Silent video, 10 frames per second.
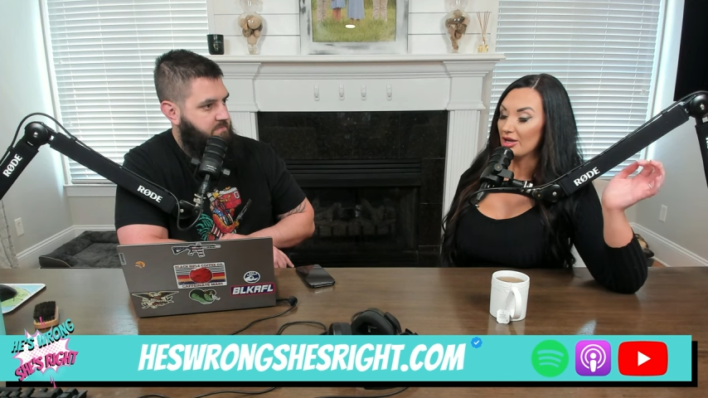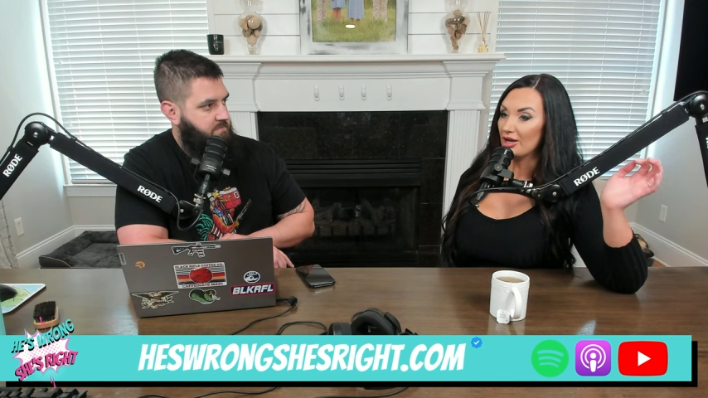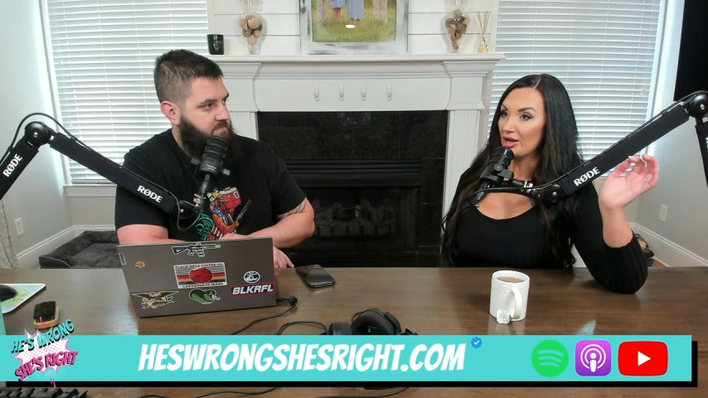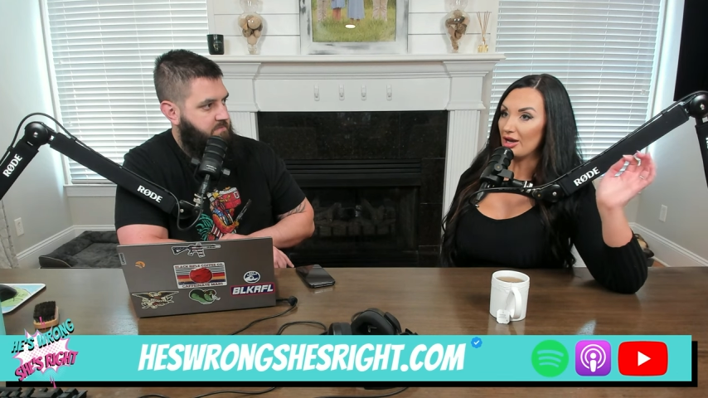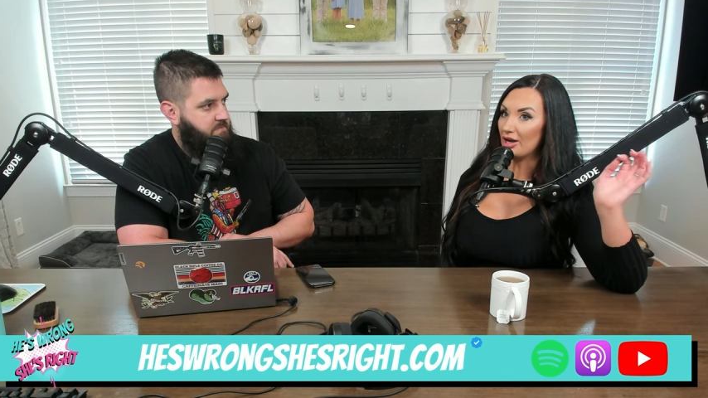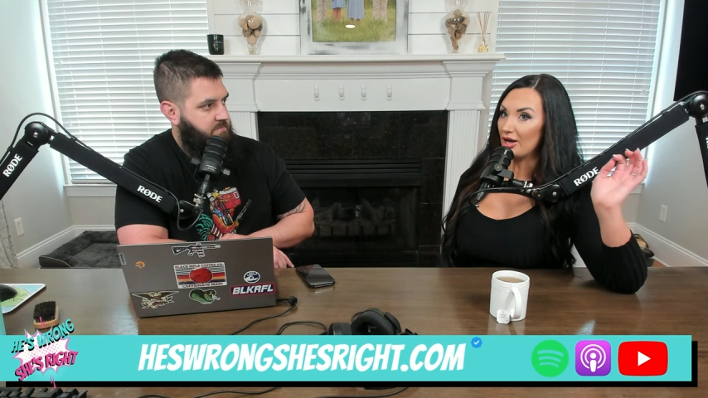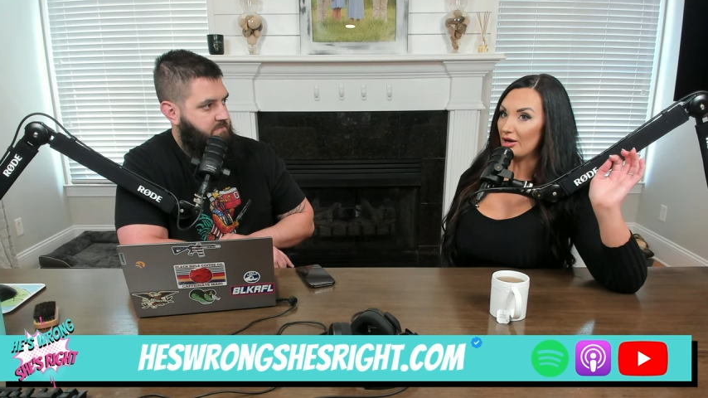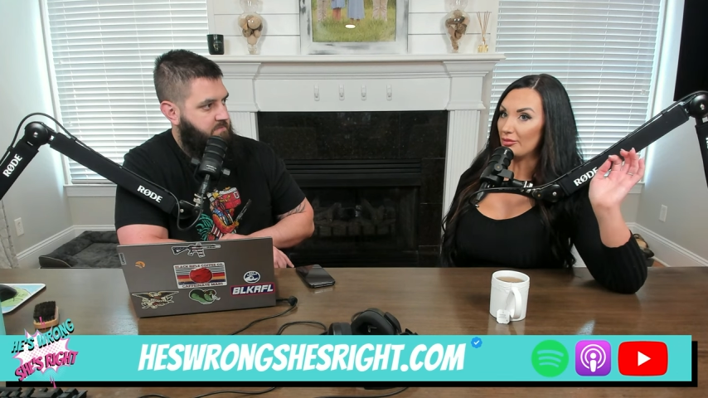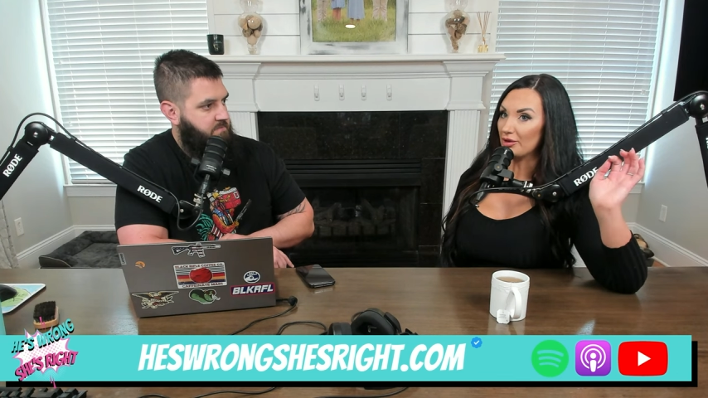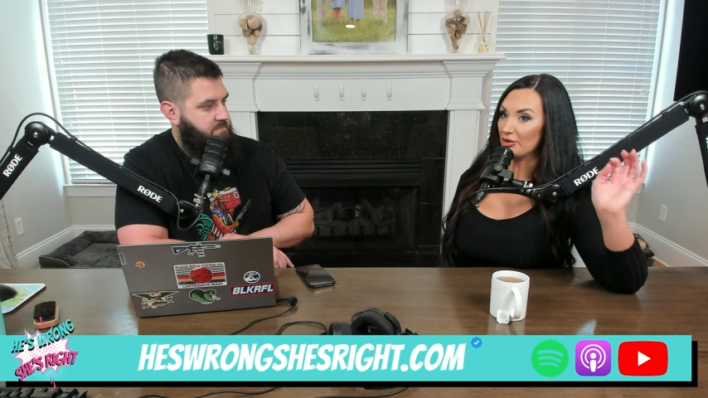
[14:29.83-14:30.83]

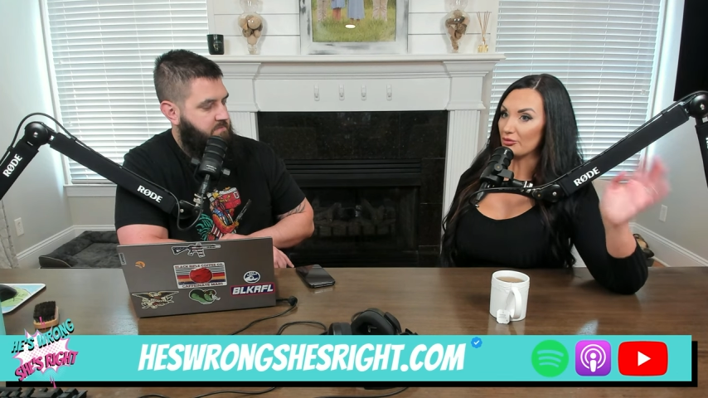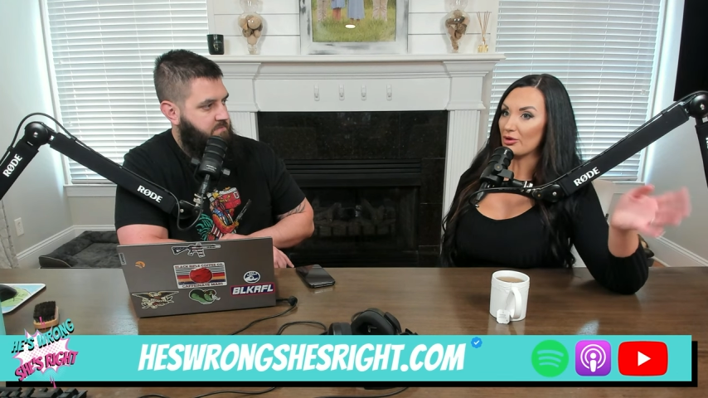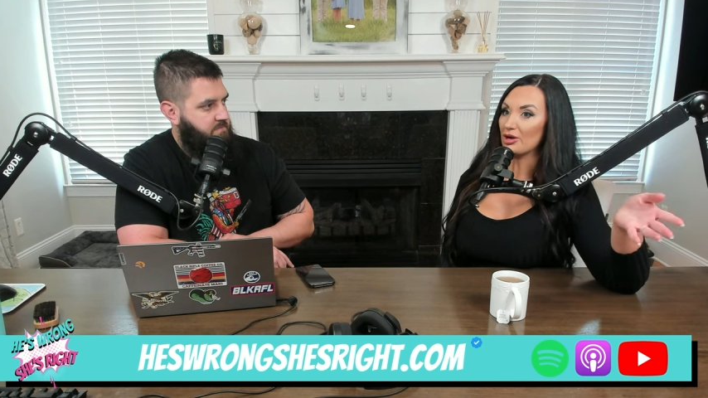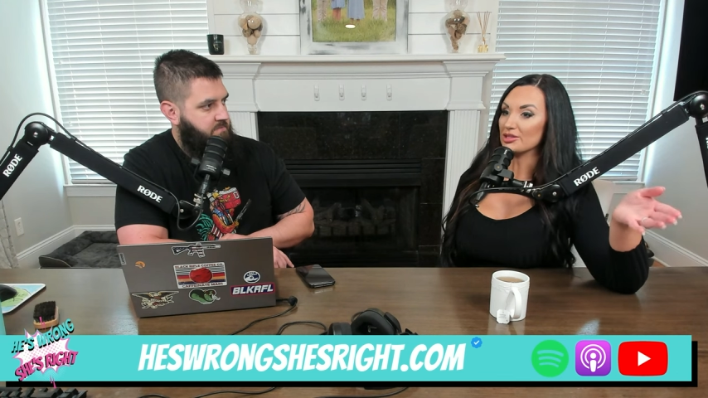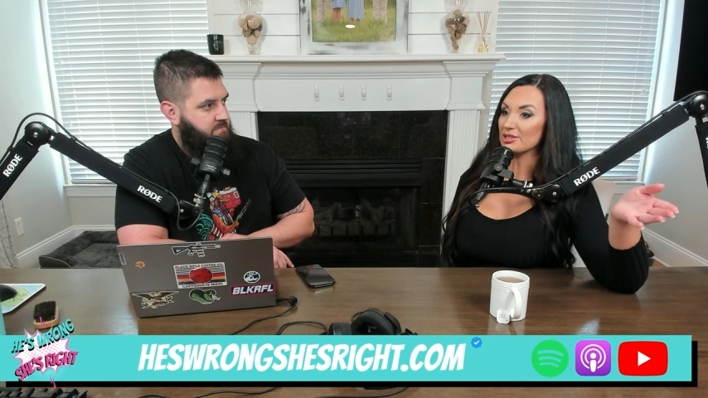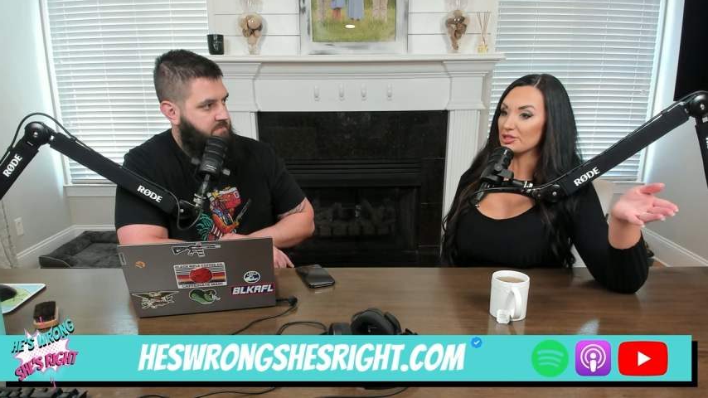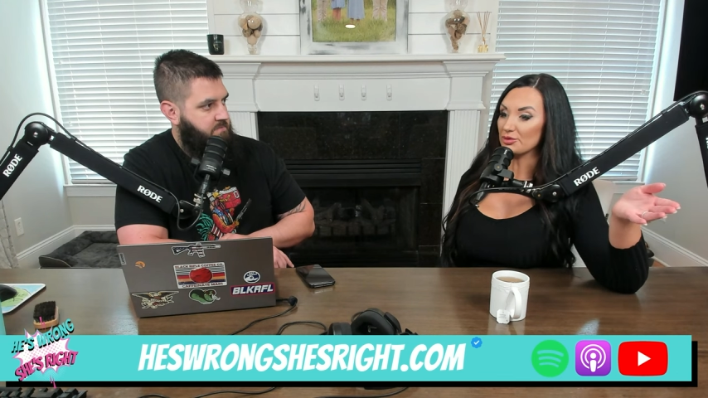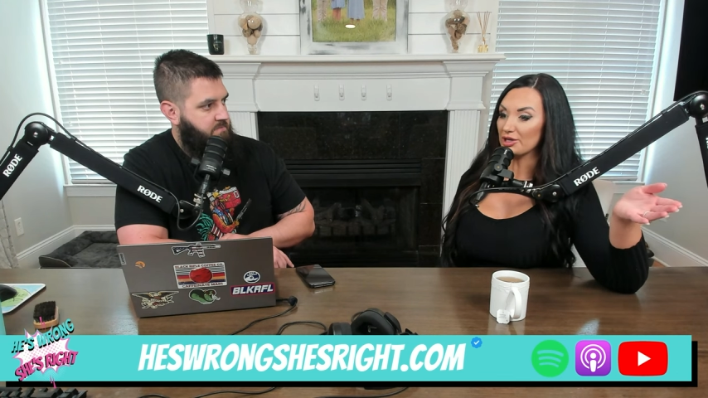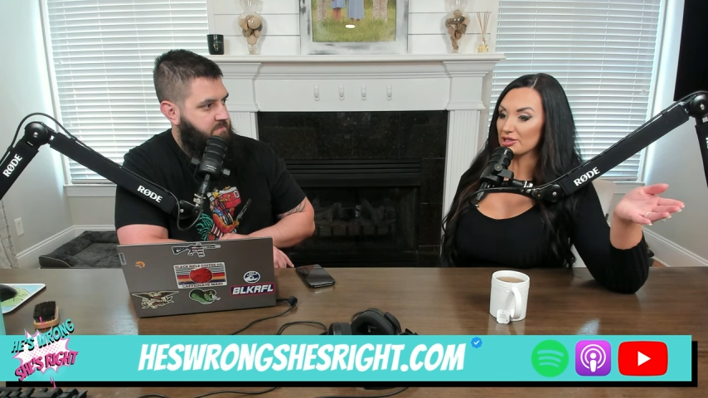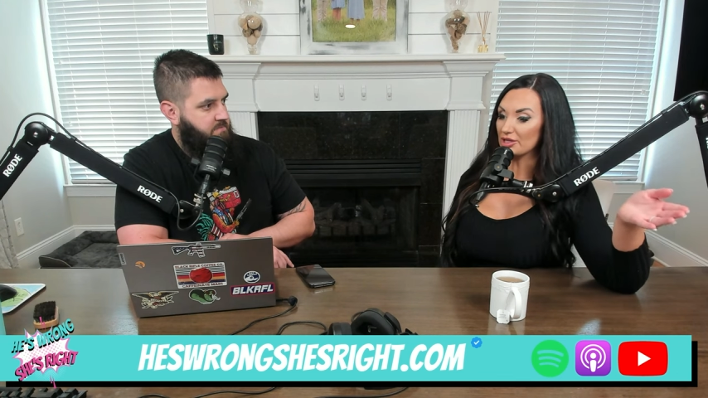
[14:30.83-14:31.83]
Speaker 1: um, in the wrong
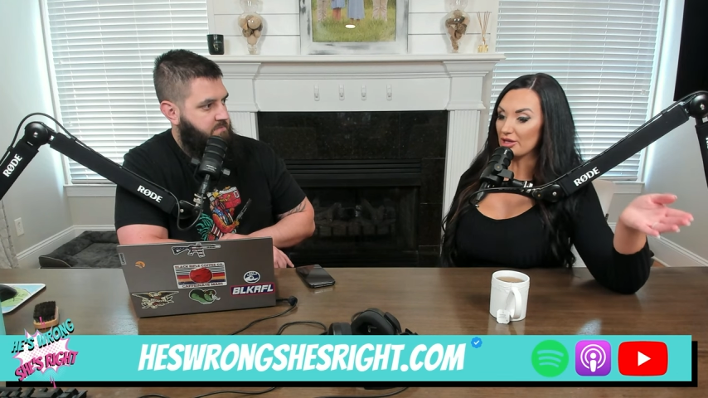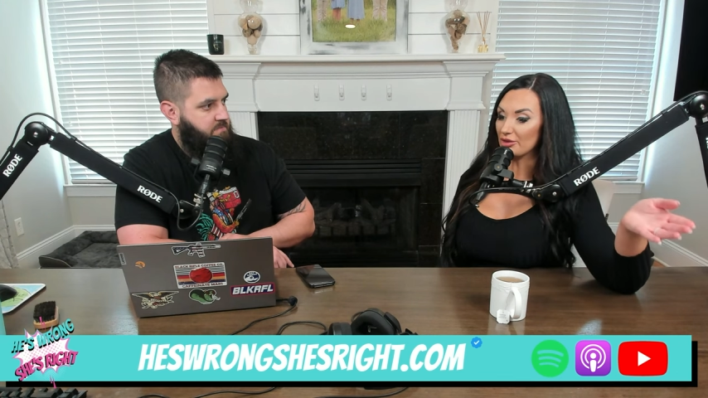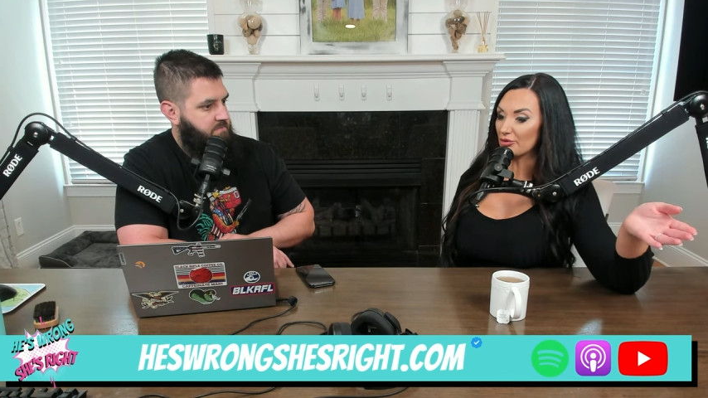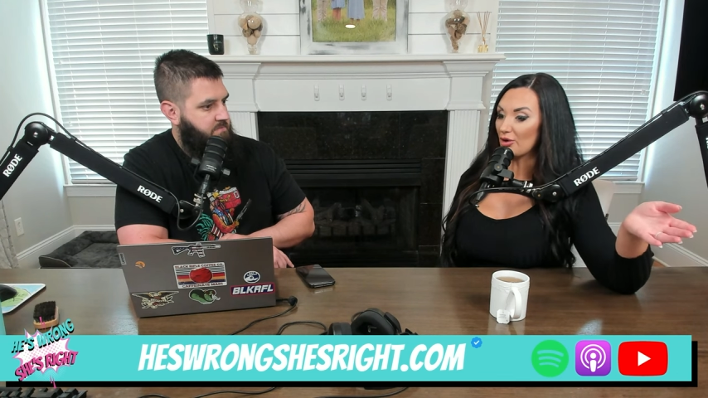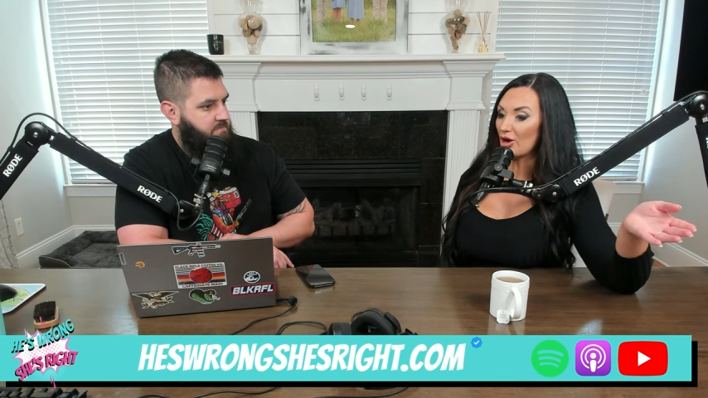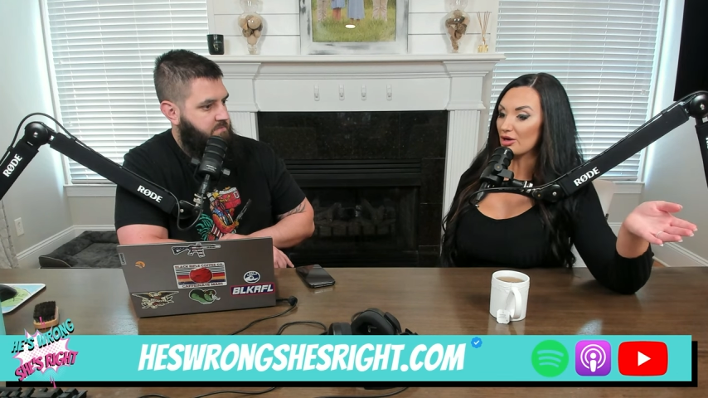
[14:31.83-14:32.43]
situation at the wrong